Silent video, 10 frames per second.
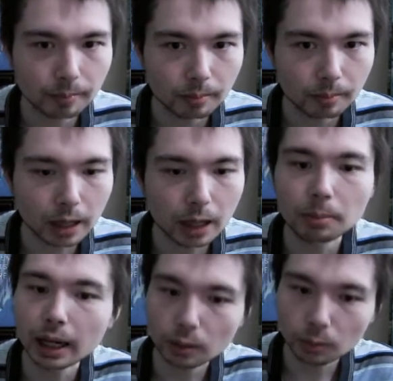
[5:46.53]
Now,
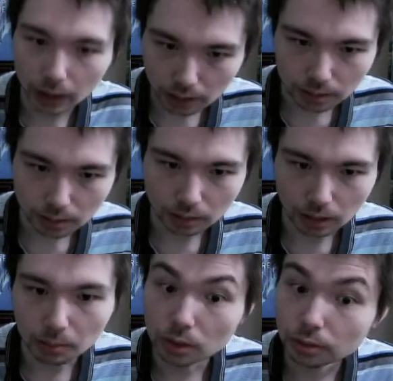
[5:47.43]
black wastes a
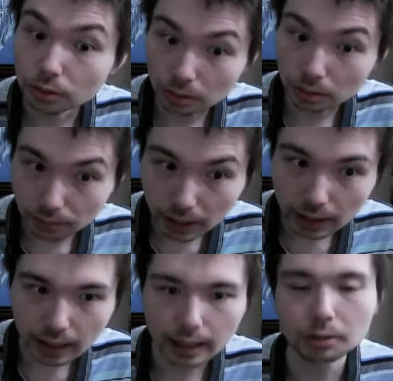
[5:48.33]
move to defend it,
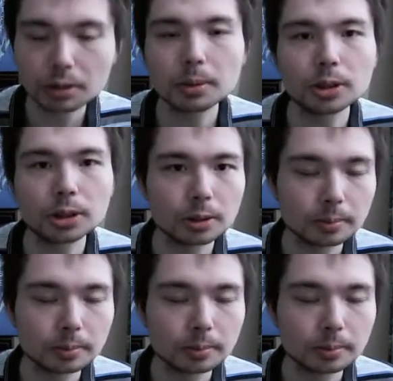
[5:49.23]
and now you push.